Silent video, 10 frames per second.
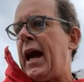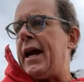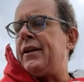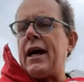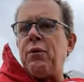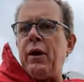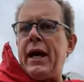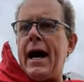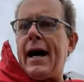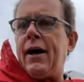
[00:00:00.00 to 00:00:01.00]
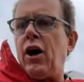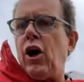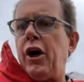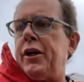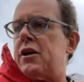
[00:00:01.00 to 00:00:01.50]
And we are
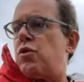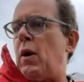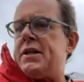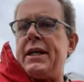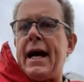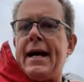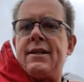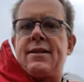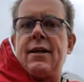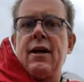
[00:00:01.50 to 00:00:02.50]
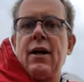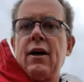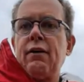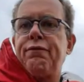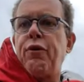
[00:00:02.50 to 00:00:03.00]
on
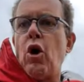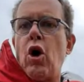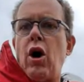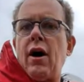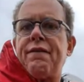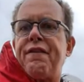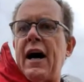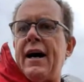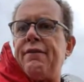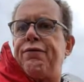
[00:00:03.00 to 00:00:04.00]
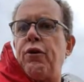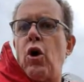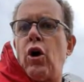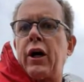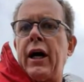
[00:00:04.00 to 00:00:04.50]

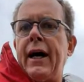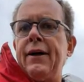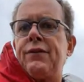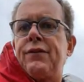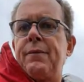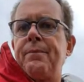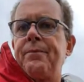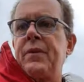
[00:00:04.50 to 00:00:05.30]
28454, guys.